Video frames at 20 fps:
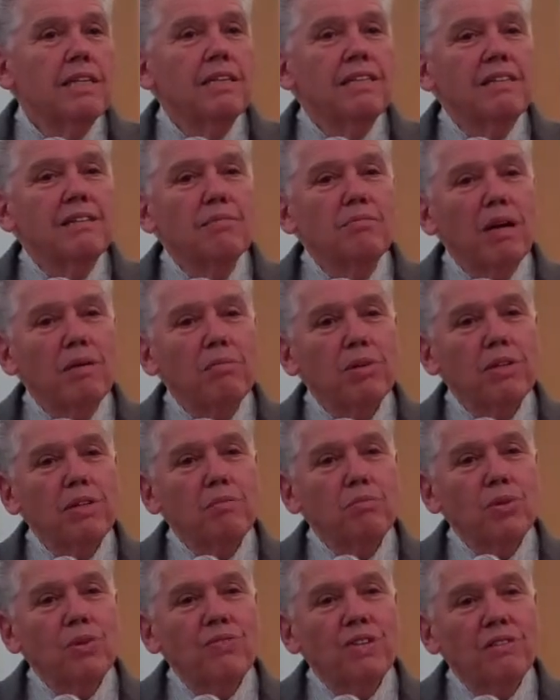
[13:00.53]
remember the
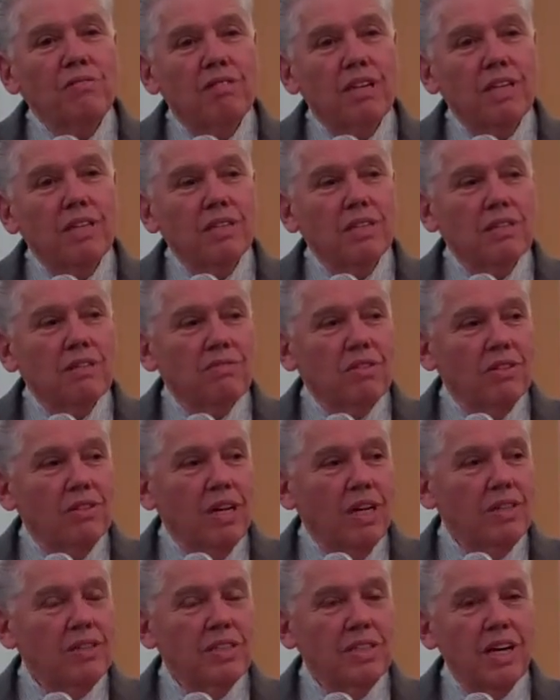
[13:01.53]
movie Raiders of the
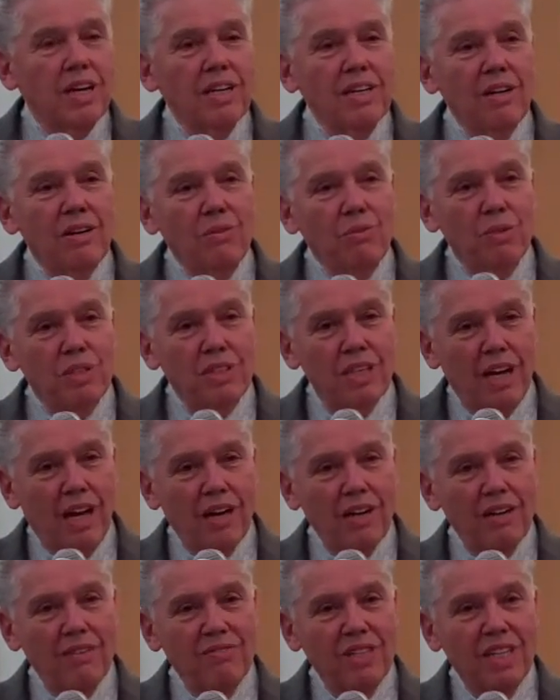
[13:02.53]
Lost Ark, when the
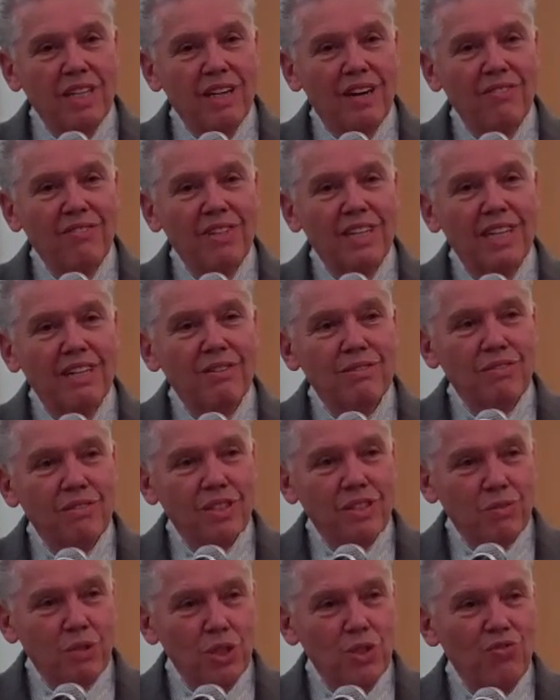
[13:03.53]
Ark of the Covenant
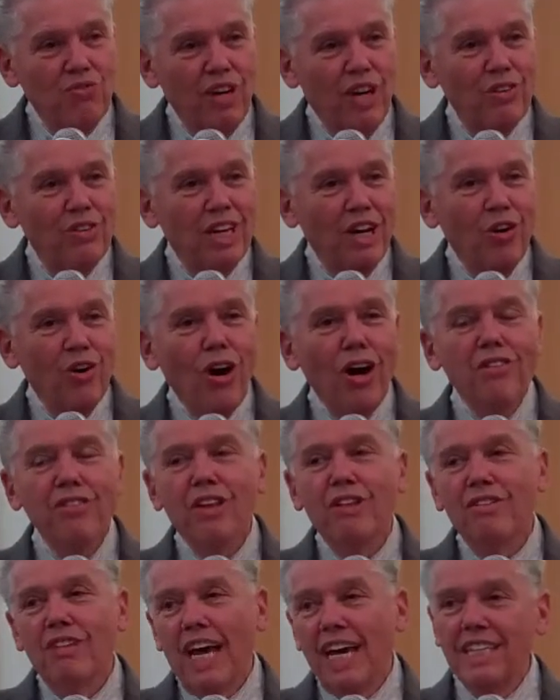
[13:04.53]
was found, how all
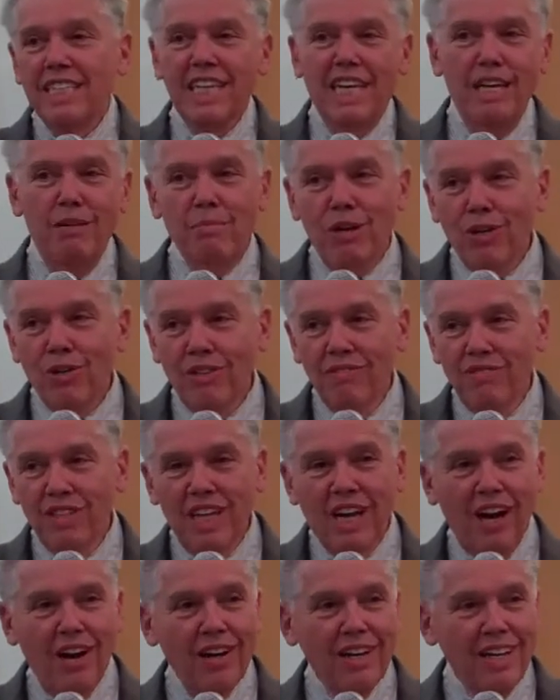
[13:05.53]
the light came out of the
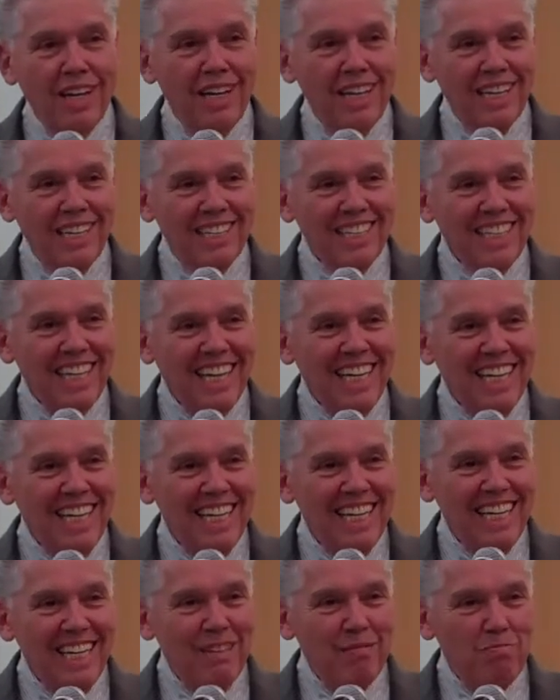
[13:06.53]
Ark? Okay,
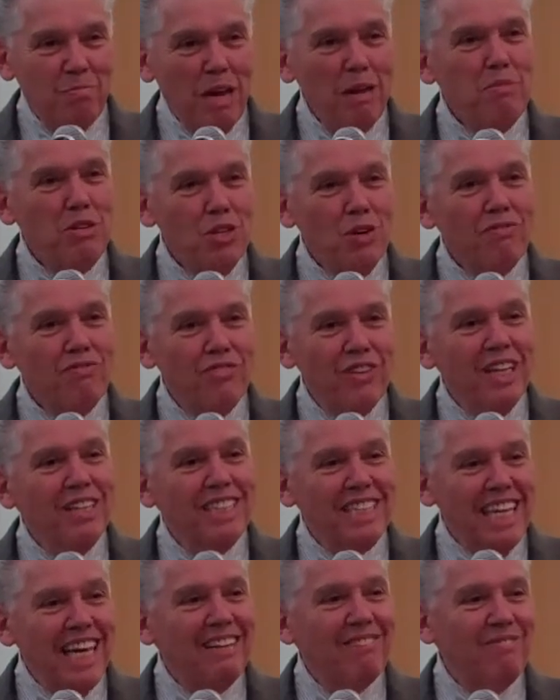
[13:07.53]
maybe you felt
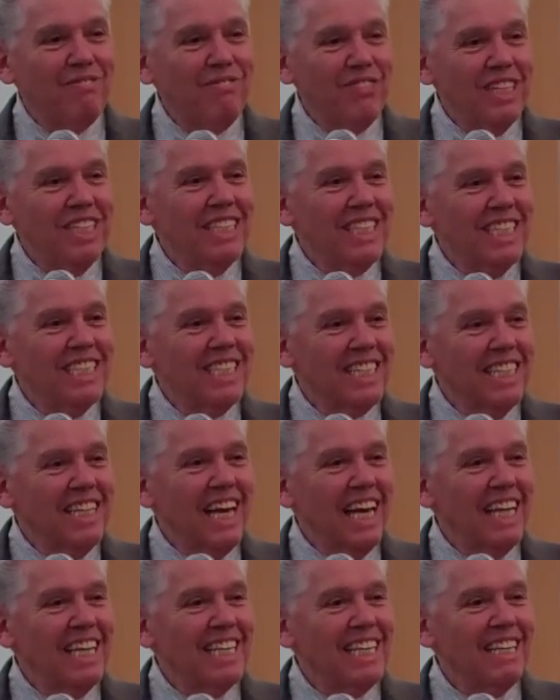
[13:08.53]
that feeling
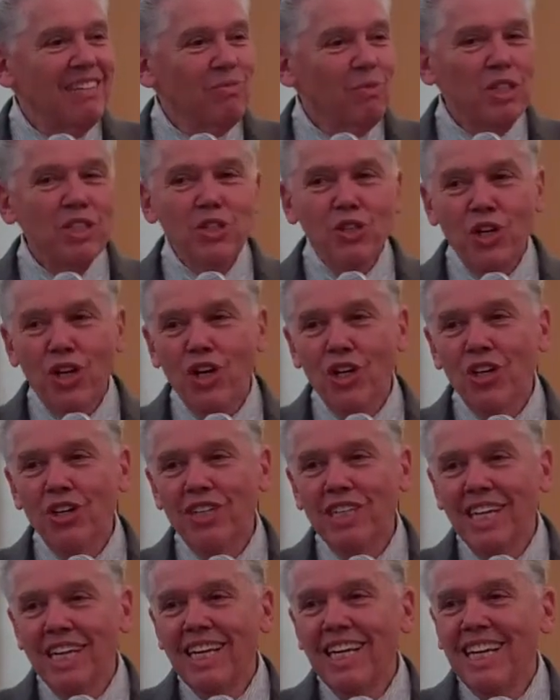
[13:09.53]
tonight when you heard
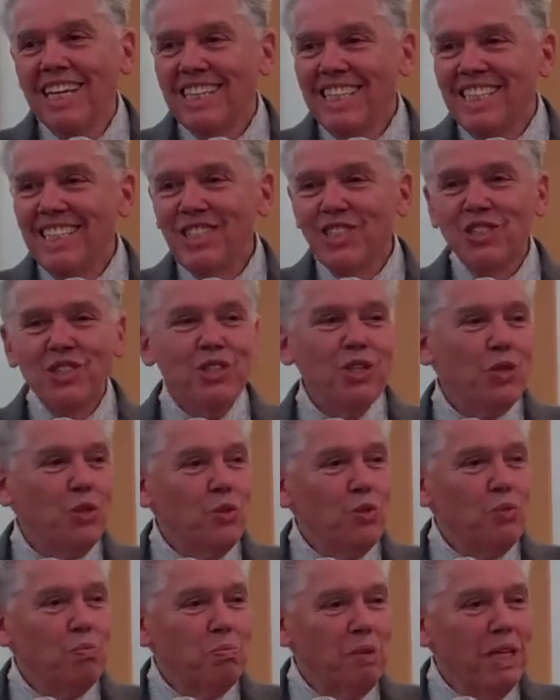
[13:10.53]
these
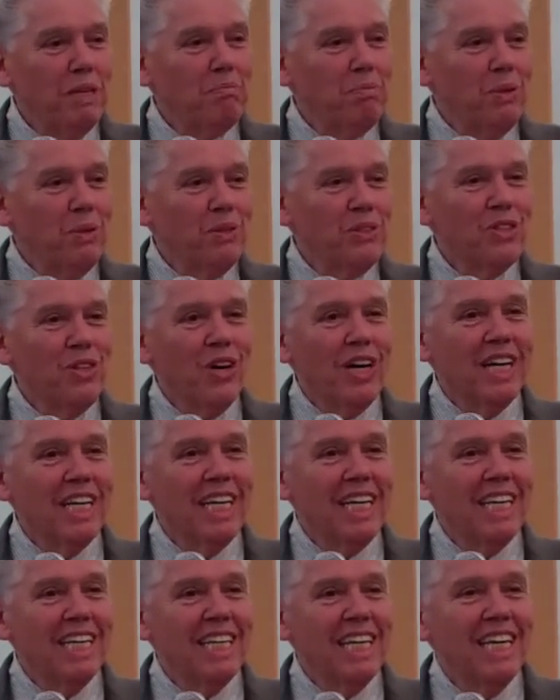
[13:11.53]
two people
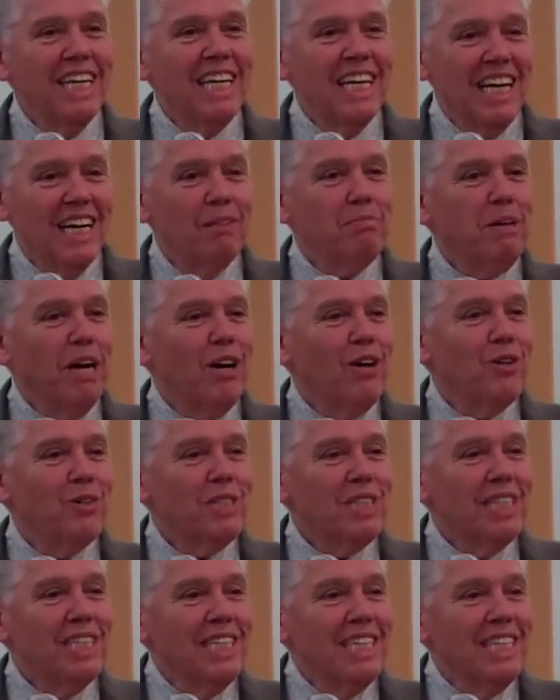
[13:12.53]
talking about